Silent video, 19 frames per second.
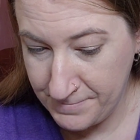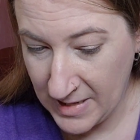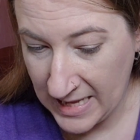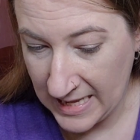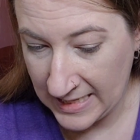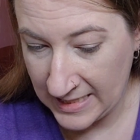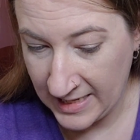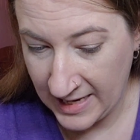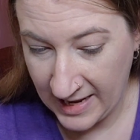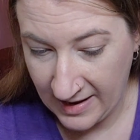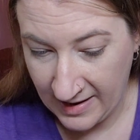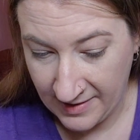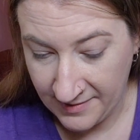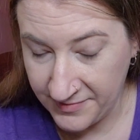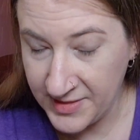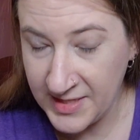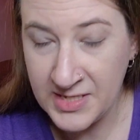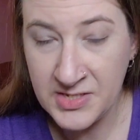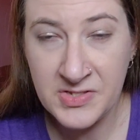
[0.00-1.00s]
I
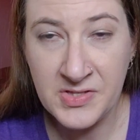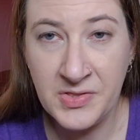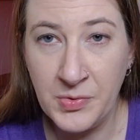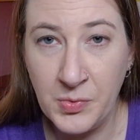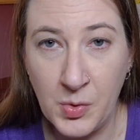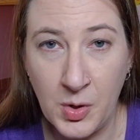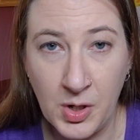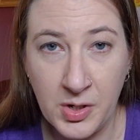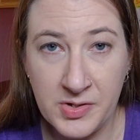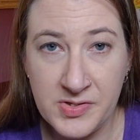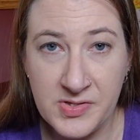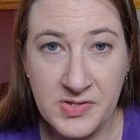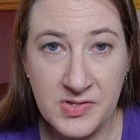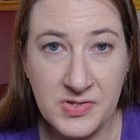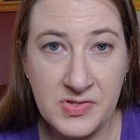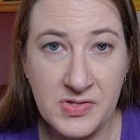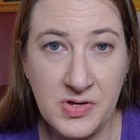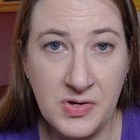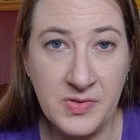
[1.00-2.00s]
have things in the works,
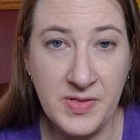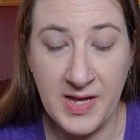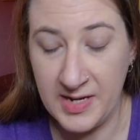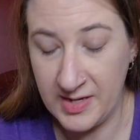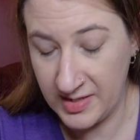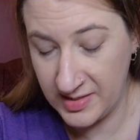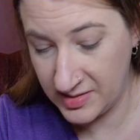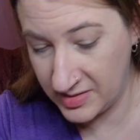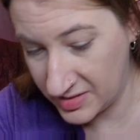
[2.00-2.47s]
so that is